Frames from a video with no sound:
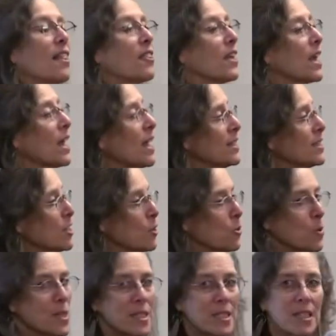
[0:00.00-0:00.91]
The
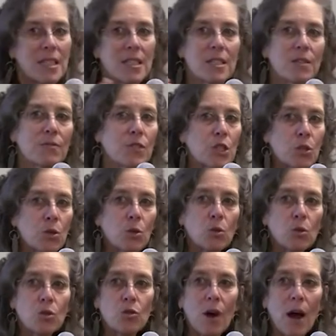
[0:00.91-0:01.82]
consequences of
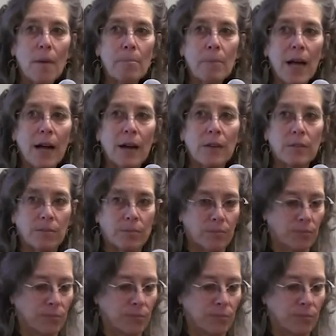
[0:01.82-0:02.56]
school dropout,